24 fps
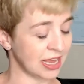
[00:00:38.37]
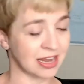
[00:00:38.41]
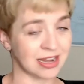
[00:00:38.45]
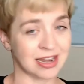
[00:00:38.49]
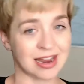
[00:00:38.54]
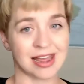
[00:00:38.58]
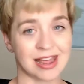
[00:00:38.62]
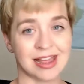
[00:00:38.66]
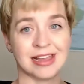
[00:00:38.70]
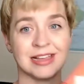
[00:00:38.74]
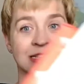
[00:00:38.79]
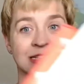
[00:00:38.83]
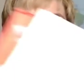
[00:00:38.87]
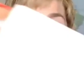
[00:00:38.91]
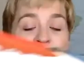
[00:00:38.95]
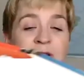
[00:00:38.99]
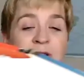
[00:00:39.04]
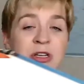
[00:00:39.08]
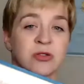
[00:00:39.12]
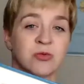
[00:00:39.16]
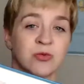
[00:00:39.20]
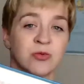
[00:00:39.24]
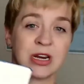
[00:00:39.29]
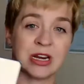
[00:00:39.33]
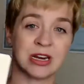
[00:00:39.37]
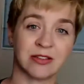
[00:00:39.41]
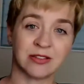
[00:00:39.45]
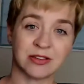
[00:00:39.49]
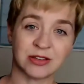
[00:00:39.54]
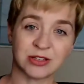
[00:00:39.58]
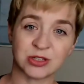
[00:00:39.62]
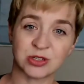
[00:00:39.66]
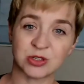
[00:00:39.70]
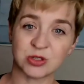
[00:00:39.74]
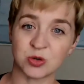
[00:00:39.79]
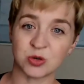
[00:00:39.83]
And as I was reading
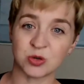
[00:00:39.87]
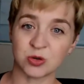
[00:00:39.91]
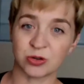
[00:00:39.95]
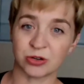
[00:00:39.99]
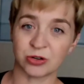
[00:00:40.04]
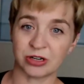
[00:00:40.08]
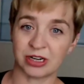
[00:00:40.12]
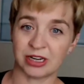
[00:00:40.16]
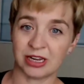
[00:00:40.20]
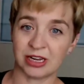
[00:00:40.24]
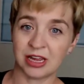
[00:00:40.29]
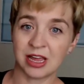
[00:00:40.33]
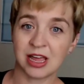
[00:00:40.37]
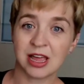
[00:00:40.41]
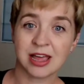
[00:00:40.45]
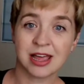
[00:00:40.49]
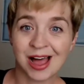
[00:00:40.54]
the story,